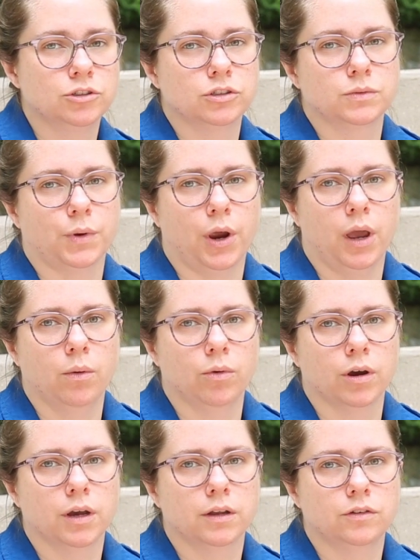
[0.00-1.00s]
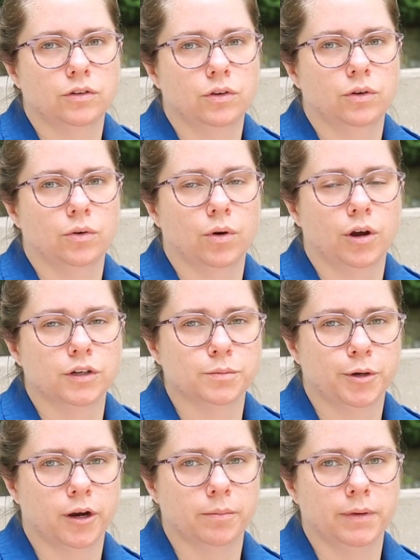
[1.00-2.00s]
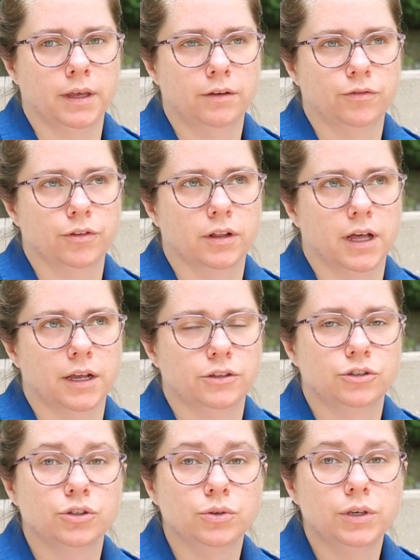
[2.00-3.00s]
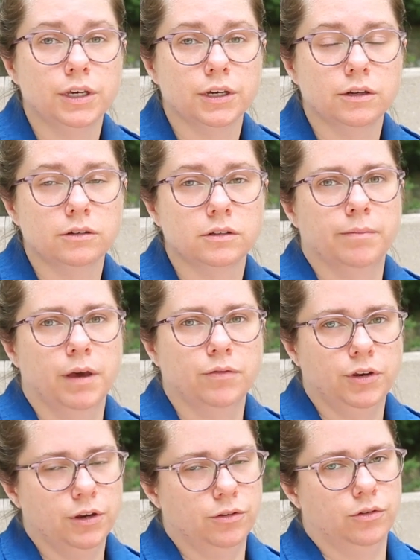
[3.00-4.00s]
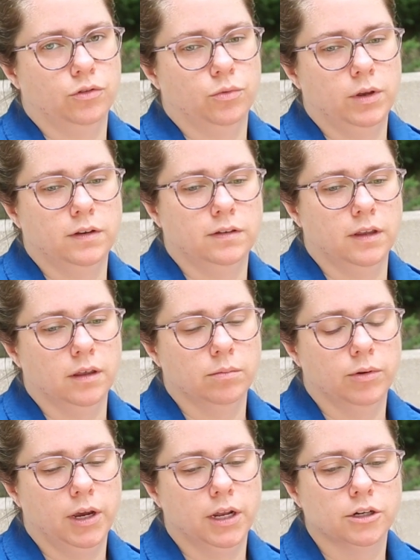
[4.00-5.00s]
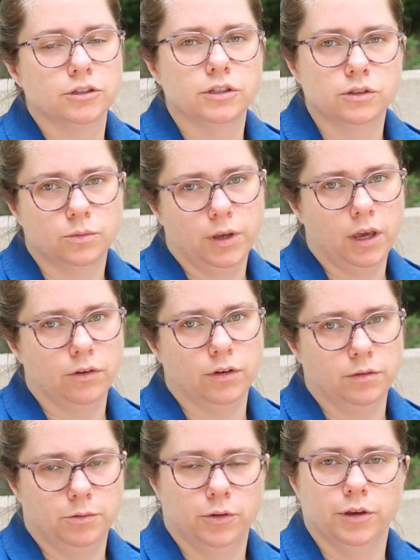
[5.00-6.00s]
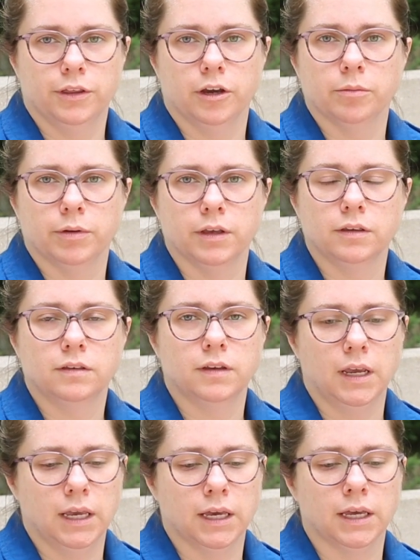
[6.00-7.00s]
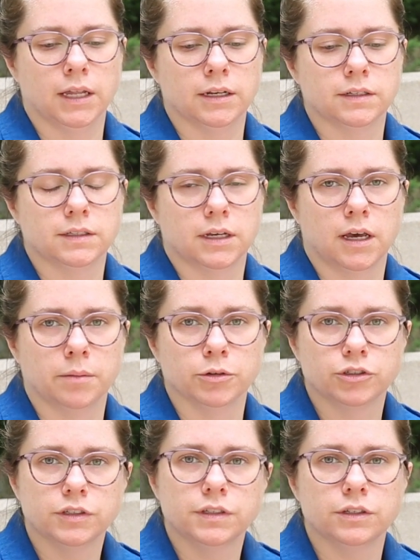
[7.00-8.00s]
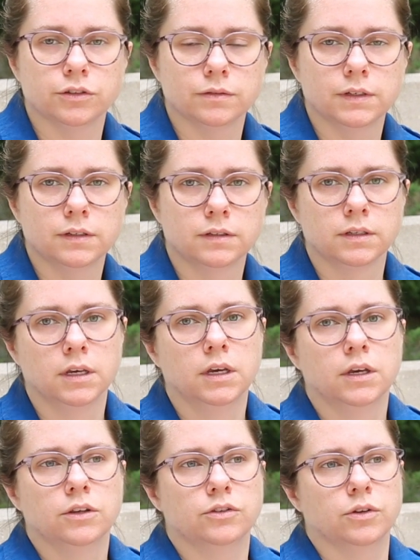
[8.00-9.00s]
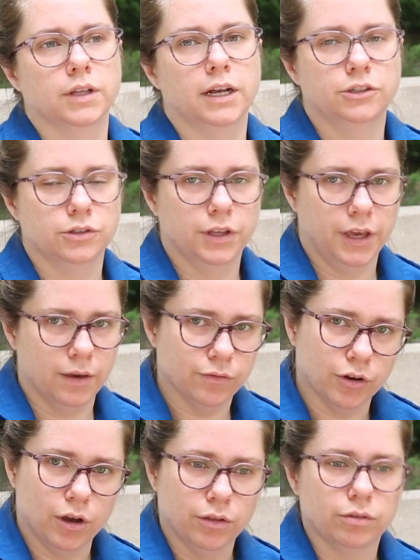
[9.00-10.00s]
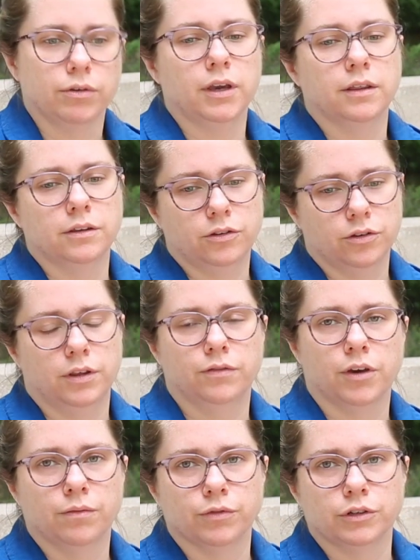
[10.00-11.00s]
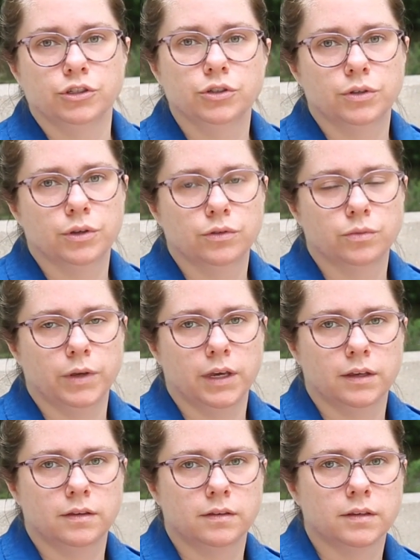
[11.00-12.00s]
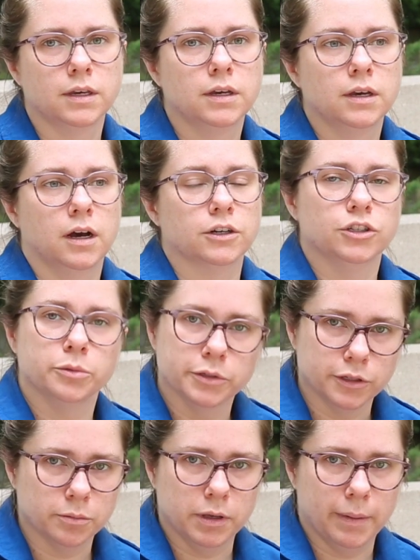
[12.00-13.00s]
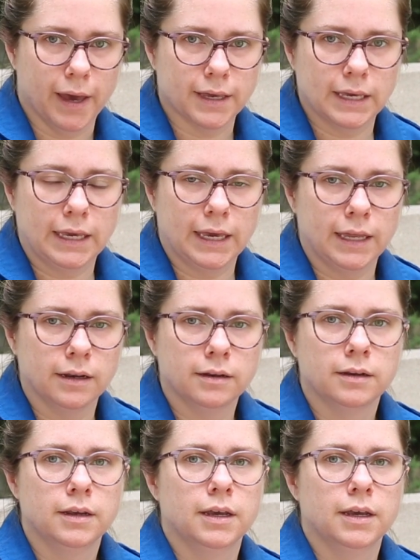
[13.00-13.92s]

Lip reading: which is where I work, to our department for the last 2 years. Every year there's a week to celebrate Nurses Week, Respiratory Therapist, and Emergency Service. So last year they came for all three. This year they've come for two of those weeks. October they'll be back again.